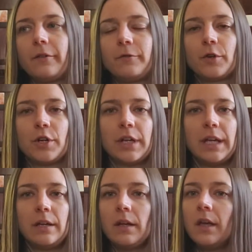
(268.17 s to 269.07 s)
for
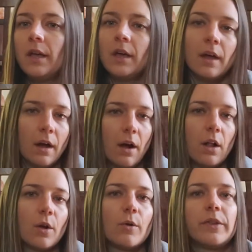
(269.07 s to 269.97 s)
cooking,
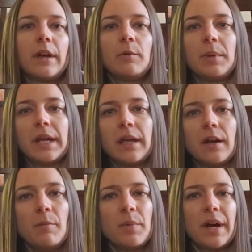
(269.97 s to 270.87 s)
I'll go there and pick it
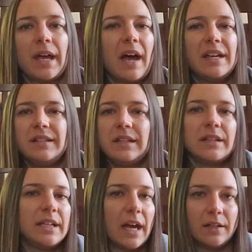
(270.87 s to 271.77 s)
up. But
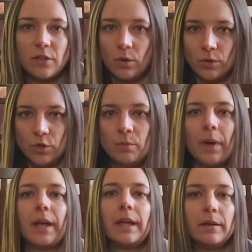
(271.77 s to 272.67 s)
ideally I don't do
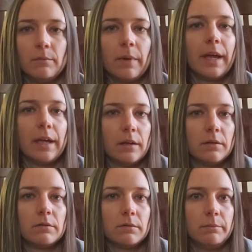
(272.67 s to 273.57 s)
my
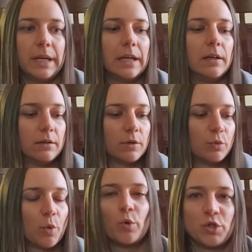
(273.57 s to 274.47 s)
big
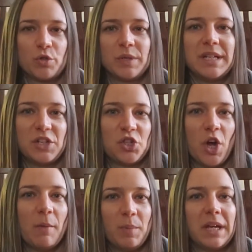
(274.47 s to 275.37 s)
grocery
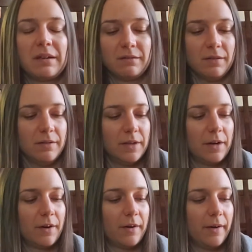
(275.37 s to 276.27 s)
shopping
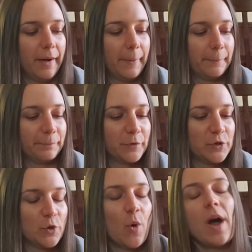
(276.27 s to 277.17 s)
there.
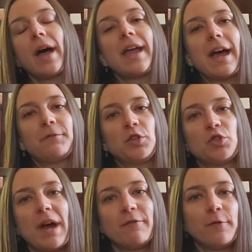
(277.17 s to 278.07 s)
So I have to
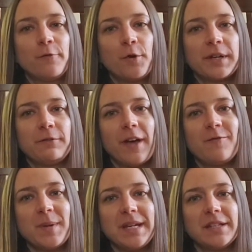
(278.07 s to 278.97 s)
travel
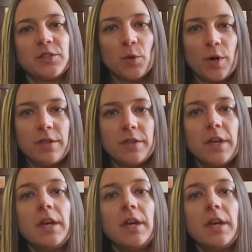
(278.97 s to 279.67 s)
45 minutes north